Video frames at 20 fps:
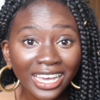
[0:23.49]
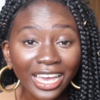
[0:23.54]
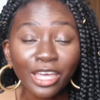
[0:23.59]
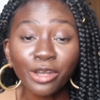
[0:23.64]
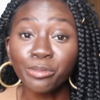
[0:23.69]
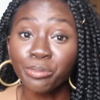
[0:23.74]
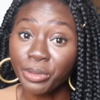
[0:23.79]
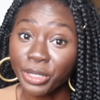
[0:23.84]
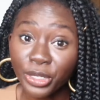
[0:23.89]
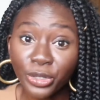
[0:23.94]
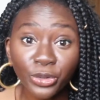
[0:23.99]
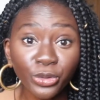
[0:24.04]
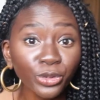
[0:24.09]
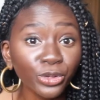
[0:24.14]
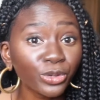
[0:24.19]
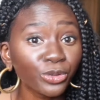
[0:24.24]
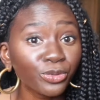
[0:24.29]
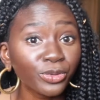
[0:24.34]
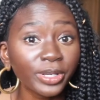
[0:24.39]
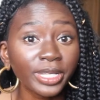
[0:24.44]
and be who
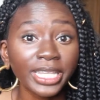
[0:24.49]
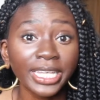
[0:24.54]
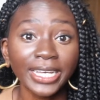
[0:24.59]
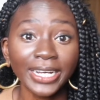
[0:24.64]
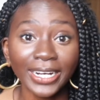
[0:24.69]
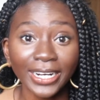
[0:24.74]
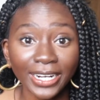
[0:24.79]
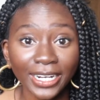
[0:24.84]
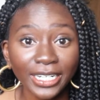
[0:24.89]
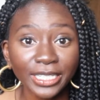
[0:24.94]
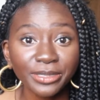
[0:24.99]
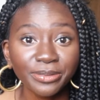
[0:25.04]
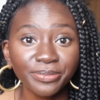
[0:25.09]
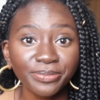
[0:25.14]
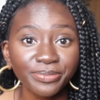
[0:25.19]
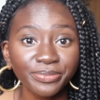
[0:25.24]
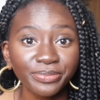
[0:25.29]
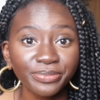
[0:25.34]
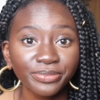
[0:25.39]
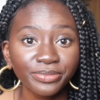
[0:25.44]
you really are.
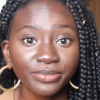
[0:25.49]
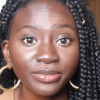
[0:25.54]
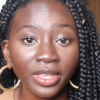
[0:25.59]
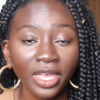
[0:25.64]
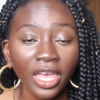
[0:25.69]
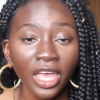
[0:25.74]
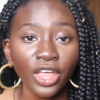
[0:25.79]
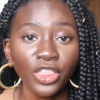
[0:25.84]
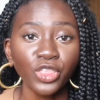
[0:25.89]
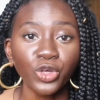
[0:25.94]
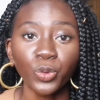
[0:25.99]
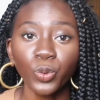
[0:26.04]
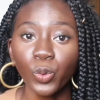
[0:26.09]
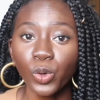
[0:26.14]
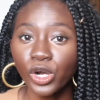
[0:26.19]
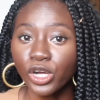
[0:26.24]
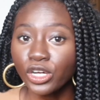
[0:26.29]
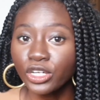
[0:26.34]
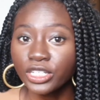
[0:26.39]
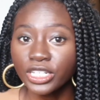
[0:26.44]
The
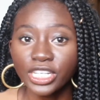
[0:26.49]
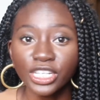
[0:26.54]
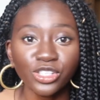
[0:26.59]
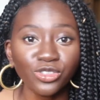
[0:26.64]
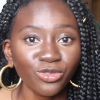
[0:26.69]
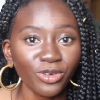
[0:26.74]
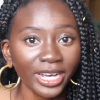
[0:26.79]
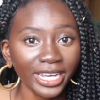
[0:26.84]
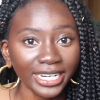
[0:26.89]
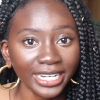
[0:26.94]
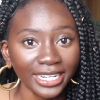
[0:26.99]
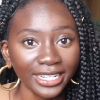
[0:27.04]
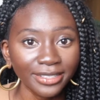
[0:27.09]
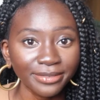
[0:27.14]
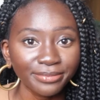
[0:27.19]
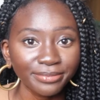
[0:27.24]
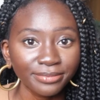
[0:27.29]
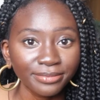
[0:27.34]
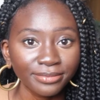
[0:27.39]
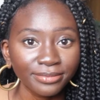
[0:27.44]
world is ready.